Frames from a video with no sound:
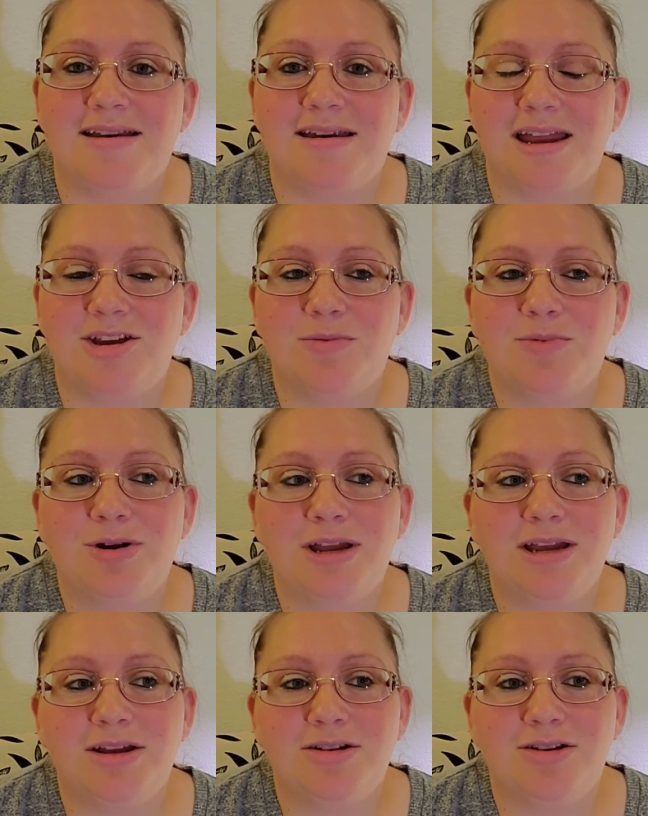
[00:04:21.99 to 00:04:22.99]
and you're
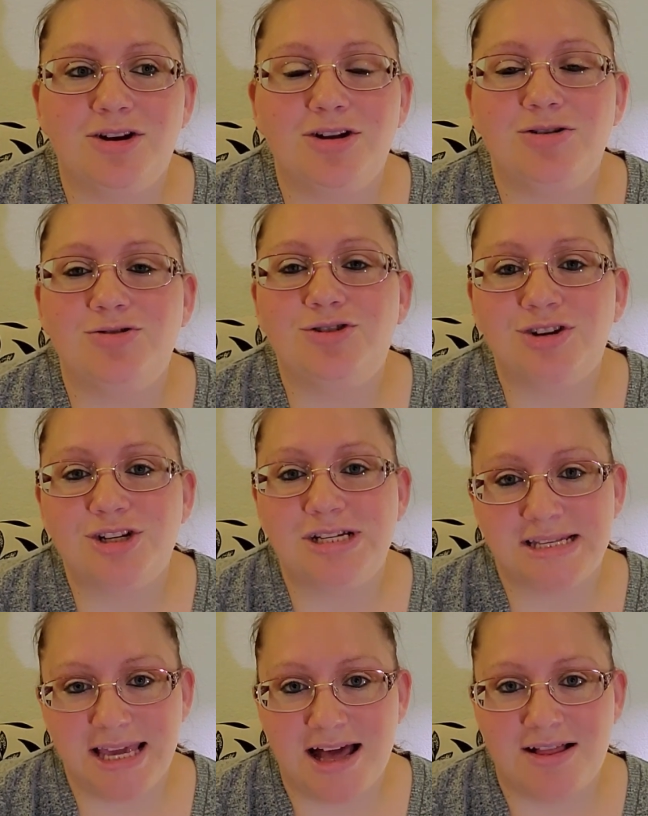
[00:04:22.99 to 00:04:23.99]
putting good nutritious
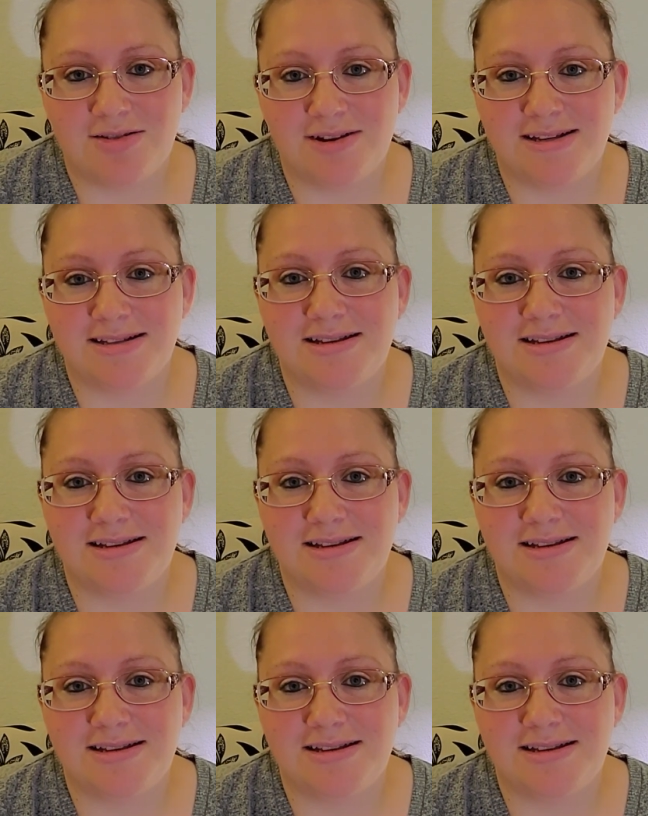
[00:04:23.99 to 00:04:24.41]
calories